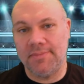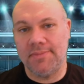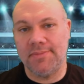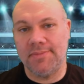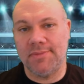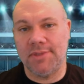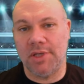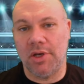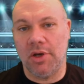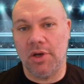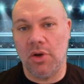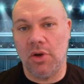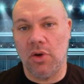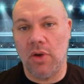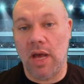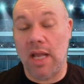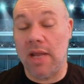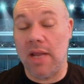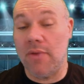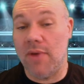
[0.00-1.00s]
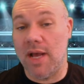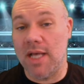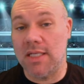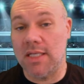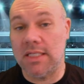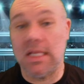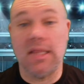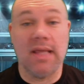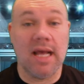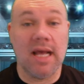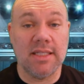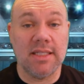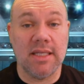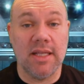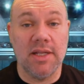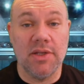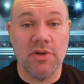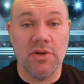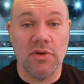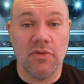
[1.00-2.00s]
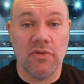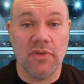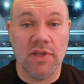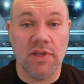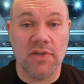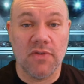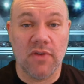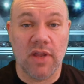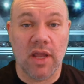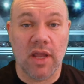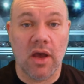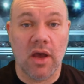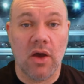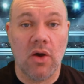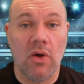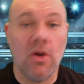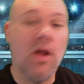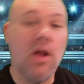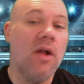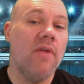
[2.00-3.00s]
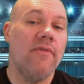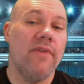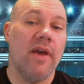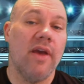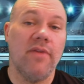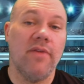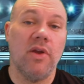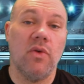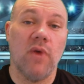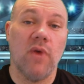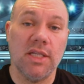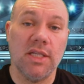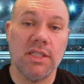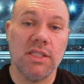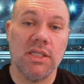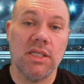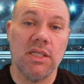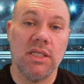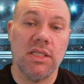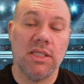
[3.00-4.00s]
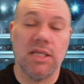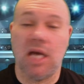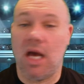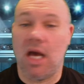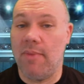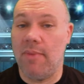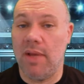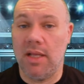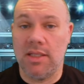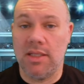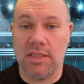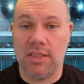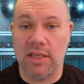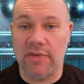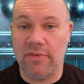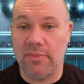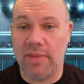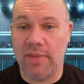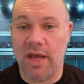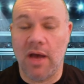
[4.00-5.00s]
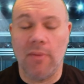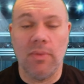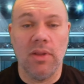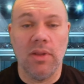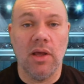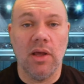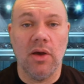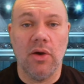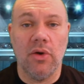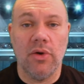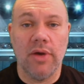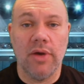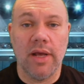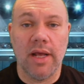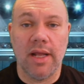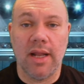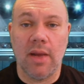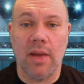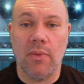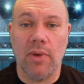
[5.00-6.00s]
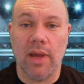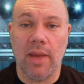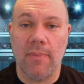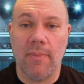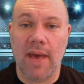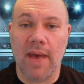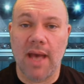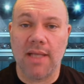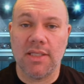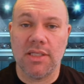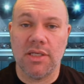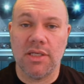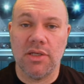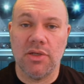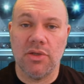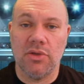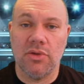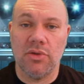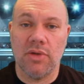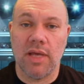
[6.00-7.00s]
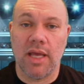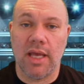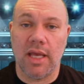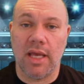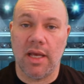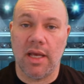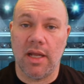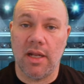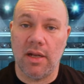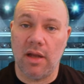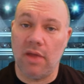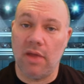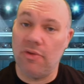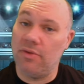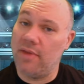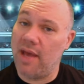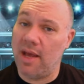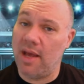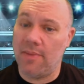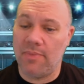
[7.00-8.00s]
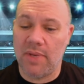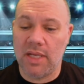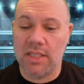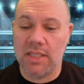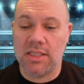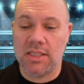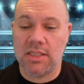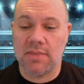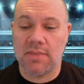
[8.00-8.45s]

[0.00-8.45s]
So anyways, that's going to do it for this video. If you have any questions, comments, leave them down below and I will get back to you. And other than that, peace.